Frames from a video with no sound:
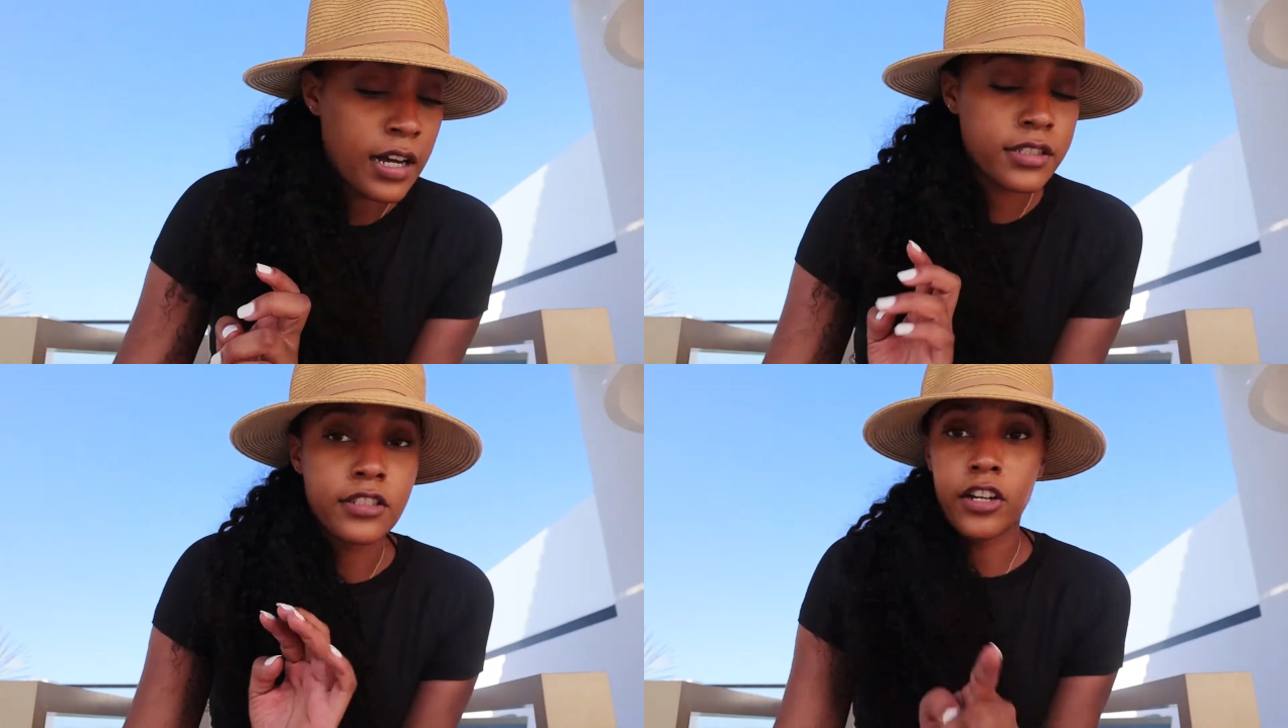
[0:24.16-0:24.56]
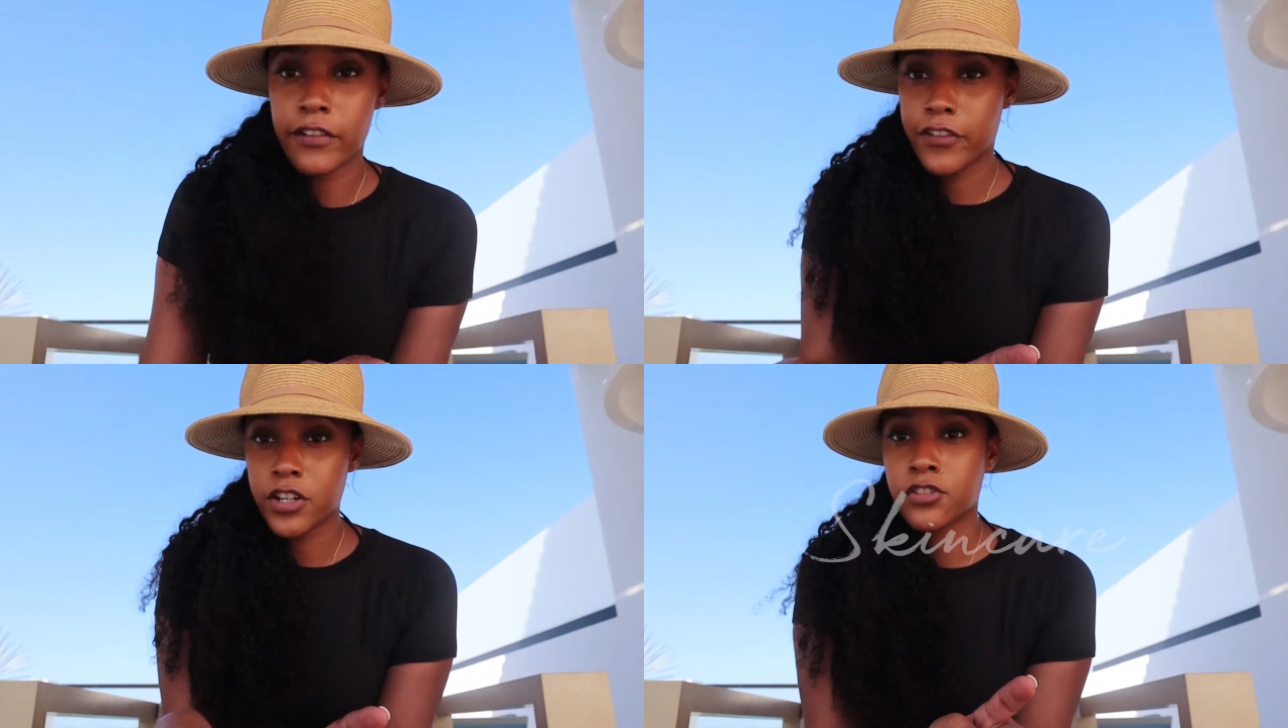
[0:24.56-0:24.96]
I'll
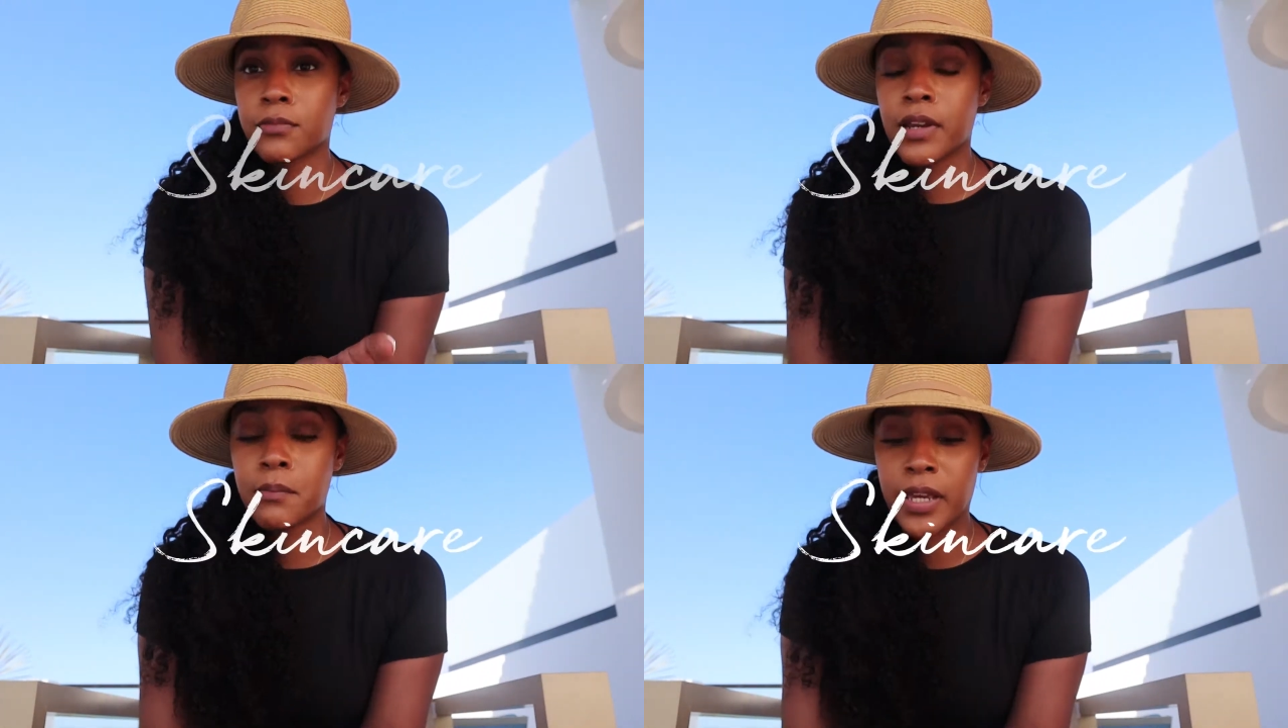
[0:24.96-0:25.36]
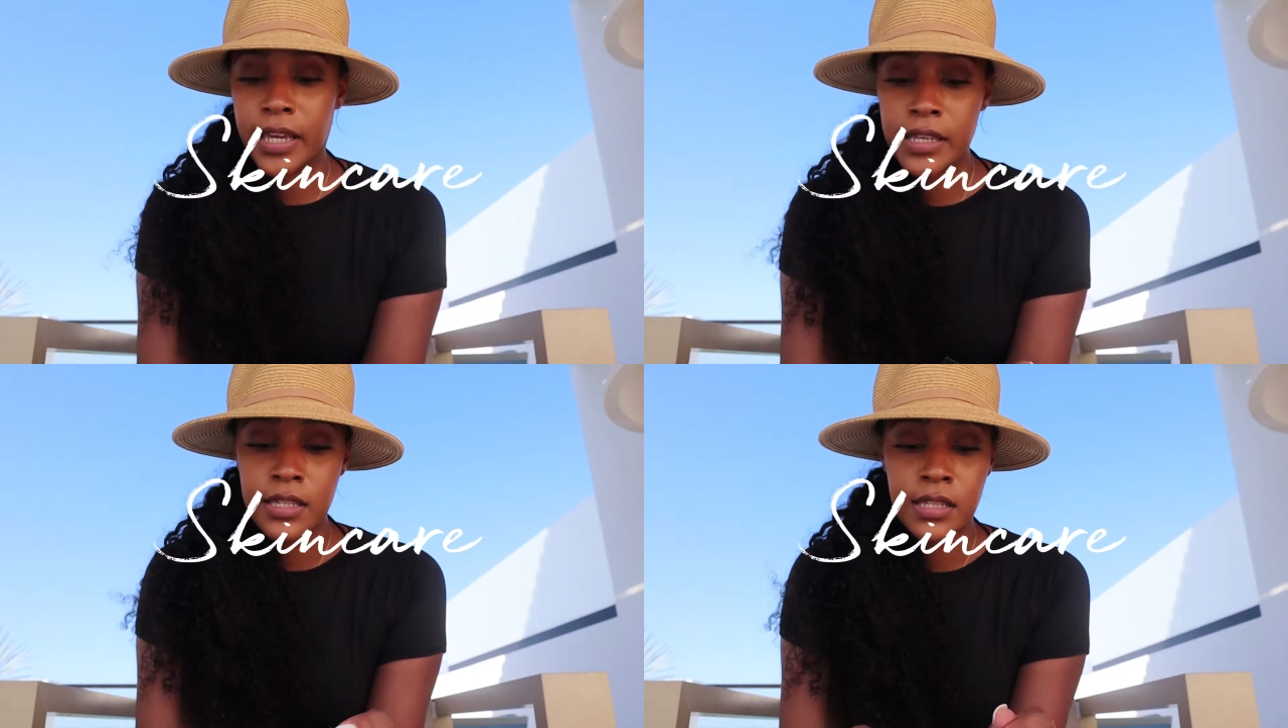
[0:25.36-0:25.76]
start first with my
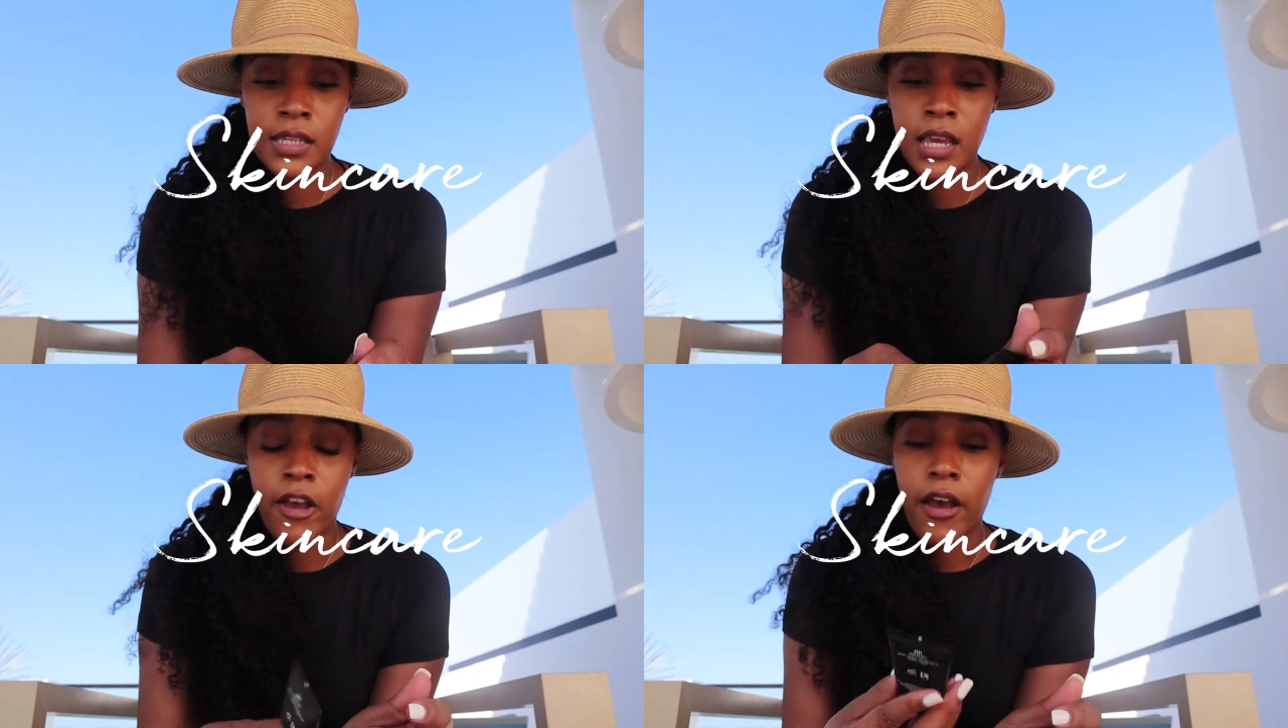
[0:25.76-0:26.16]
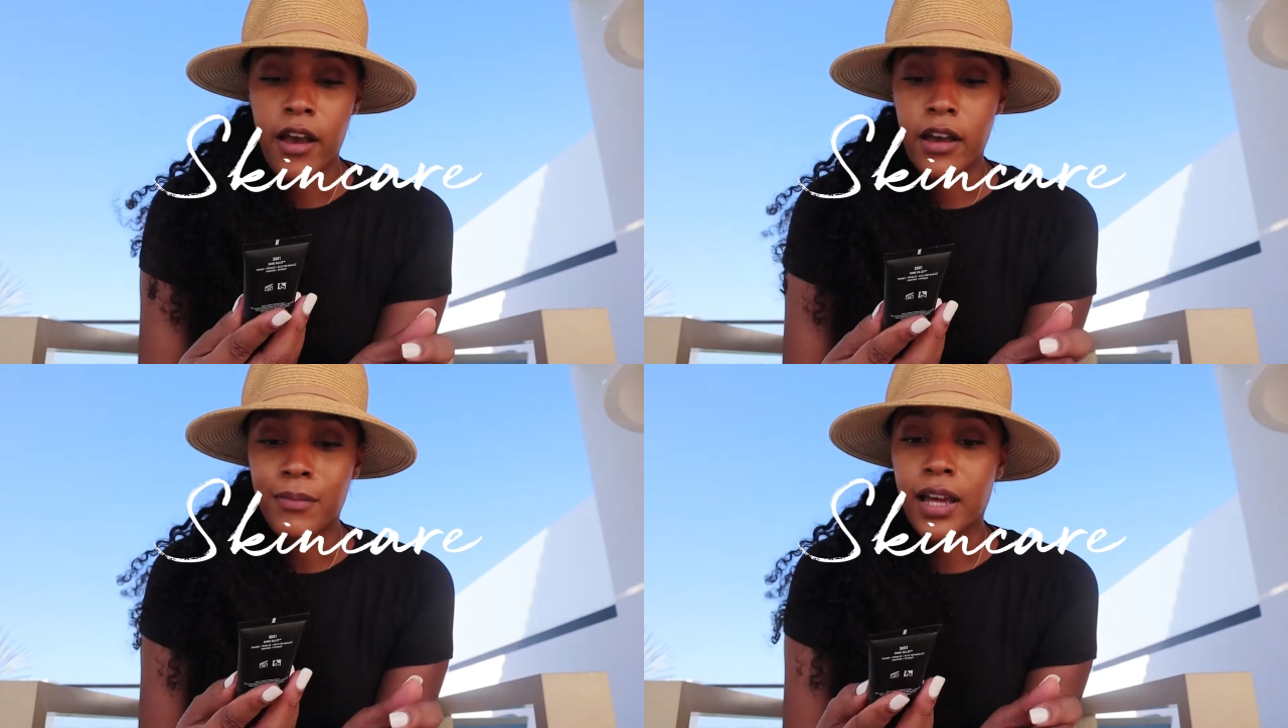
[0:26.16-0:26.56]
base.
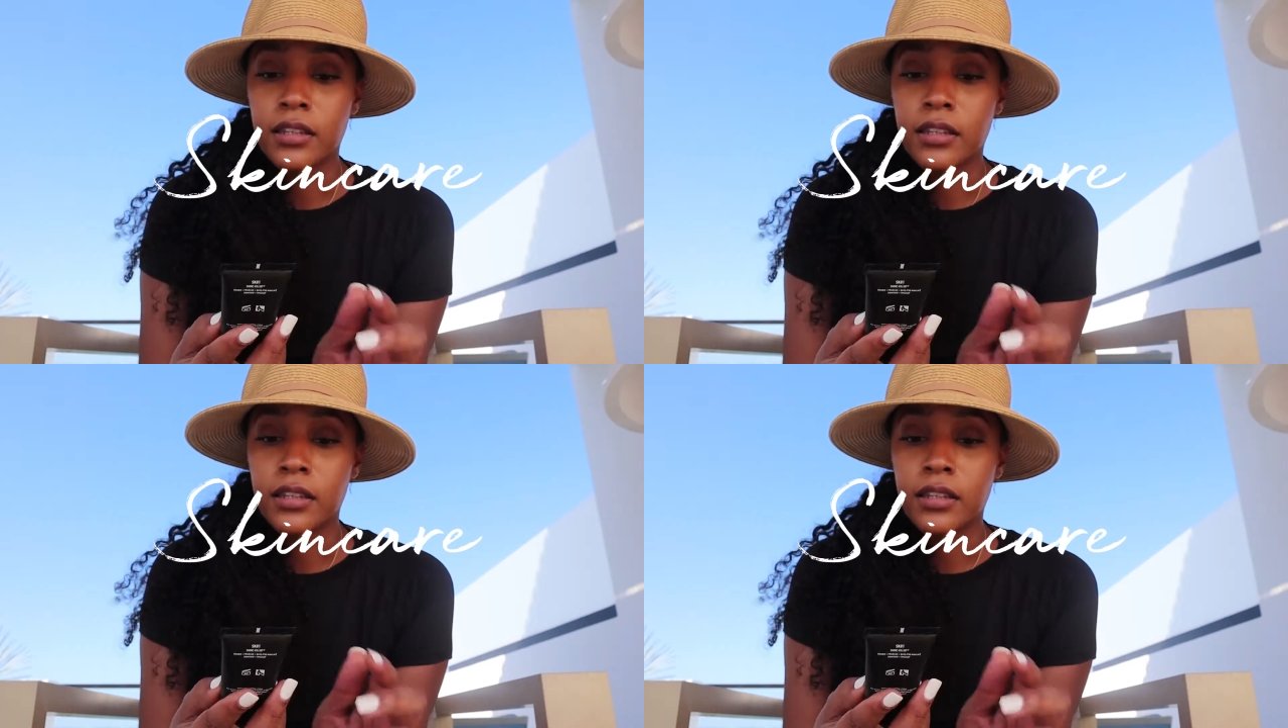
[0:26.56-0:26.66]
I